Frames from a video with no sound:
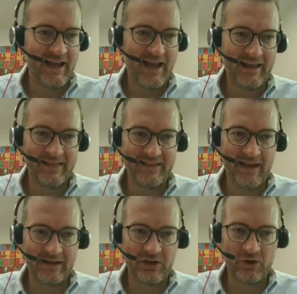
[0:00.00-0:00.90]
and
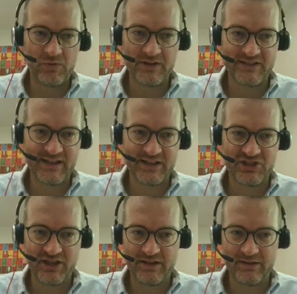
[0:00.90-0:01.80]
Go run static
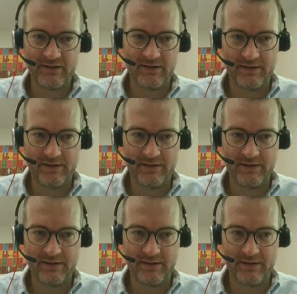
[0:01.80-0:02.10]
gen